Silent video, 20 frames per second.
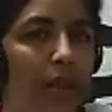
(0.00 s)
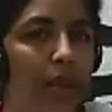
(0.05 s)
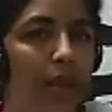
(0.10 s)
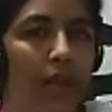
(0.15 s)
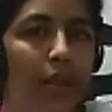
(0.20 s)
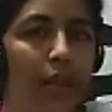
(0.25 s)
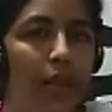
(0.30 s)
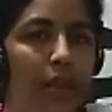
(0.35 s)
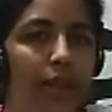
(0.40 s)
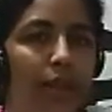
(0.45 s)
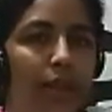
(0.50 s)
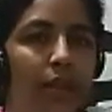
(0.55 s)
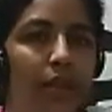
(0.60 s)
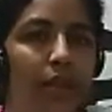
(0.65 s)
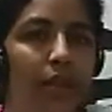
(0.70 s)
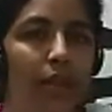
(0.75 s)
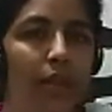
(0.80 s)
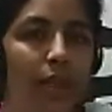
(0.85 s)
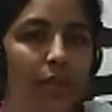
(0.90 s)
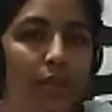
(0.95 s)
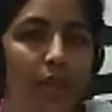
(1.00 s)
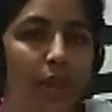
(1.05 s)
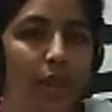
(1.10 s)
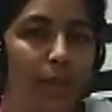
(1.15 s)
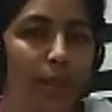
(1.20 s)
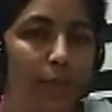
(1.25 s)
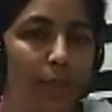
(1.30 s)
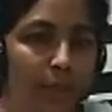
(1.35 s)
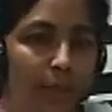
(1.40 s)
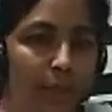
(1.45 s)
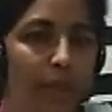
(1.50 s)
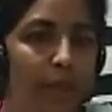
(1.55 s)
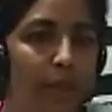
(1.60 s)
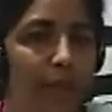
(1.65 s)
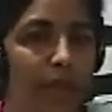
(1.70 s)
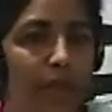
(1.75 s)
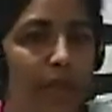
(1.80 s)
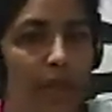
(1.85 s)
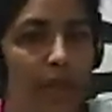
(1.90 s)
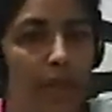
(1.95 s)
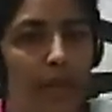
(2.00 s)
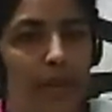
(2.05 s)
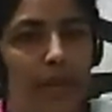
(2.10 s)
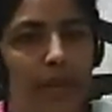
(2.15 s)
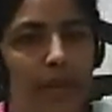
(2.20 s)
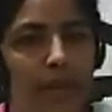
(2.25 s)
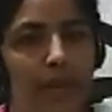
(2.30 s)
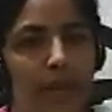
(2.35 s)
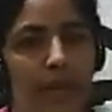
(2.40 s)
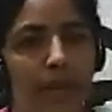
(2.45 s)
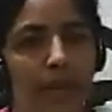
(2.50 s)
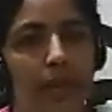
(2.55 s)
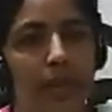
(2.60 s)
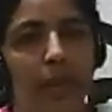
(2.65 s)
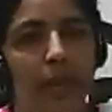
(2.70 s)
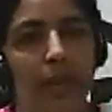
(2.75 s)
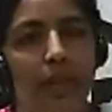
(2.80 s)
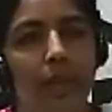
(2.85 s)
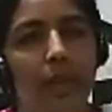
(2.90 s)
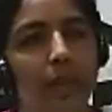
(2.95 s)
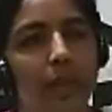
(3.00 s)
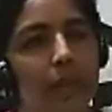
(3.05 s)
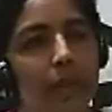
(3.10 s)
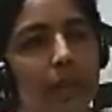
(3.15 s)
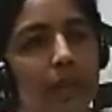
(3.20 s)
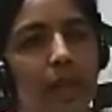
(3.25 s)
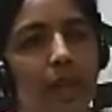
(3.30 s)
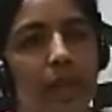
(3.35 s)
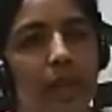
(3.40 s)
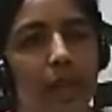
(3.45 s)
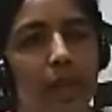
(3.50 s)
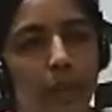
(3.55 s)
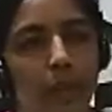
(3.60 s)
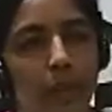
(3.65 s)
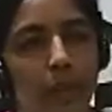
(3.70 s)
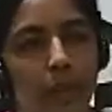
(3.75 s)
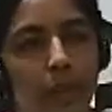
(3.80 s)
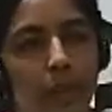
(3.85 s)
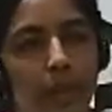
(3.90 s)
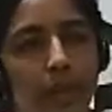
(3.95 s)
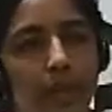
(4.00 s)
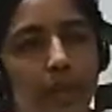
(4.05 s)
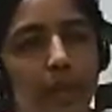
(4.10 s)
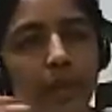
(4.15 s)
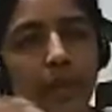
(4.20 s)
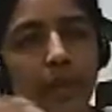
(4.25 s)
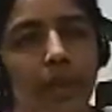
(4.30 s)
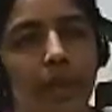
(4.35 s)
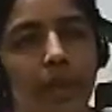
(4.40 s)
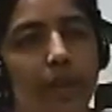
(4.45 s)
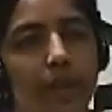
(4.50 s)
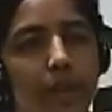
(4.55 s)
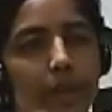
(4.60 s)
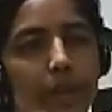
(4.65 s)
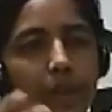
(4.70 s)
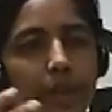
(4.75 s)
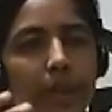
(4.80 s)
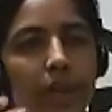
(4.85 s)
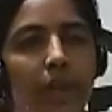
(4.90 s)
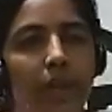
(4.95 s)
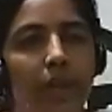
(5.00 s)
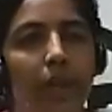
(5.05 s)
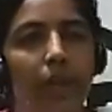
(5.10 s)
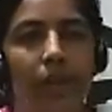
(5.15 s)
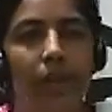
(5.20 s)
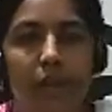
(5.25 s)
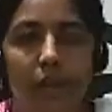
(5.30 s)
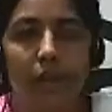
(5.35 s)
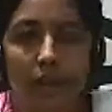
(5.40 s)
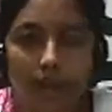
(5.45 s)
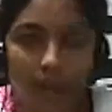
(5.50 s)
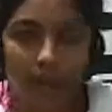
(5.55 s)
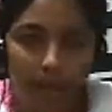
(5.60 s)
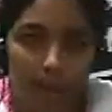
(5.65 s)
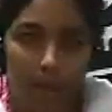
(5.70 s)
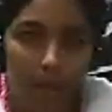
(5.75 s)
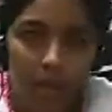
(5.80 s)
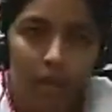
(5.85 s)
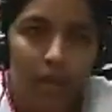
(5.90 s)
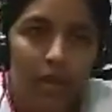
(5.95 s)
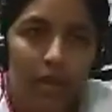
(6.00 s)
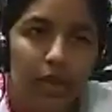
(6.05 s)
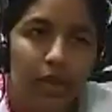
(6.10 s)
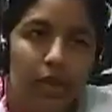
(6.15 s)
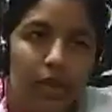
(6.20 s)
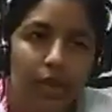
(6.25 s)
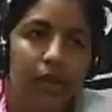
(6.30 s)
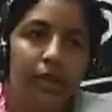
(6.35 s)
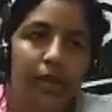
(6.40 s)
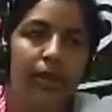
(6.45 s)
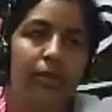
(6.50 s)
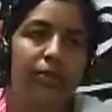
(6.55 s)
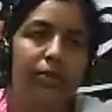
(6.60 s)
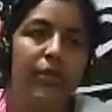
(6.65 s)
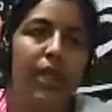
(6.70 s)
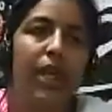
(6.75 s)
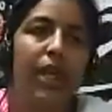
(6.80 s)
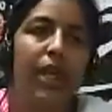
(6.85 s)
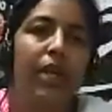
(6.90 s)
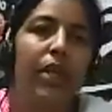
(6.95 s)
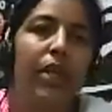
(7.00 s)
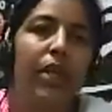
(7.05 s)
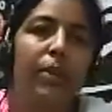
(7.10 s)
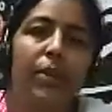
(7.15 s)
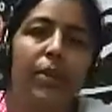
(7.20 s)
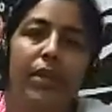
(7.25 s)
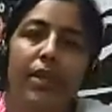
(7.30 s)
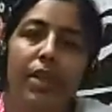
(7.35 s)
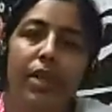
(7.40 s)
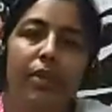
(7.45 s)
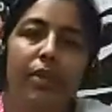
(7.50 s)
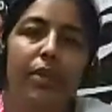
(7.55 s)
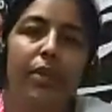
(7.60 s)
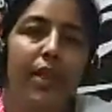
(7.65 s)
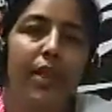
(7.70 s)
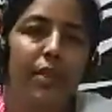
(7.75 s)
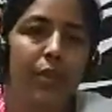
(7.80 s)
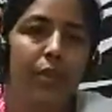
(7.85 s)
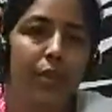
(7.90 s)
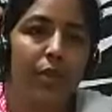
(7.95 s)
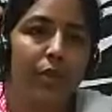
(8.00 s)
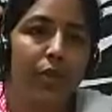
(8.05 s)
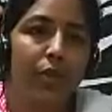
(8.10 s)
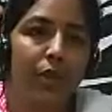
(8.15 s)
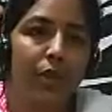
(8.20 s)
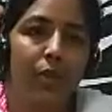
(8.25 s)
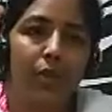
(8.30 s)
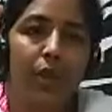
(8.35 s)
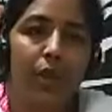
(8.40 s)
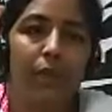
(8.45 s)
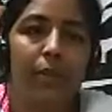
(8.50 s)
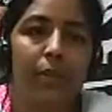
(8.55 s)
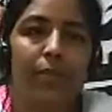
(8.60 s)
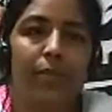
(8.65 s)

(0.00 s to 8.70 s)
Inner envelope is the parenchymatous cells, middle is the hard protective, and in outer envelope is the fleshy one. Okay.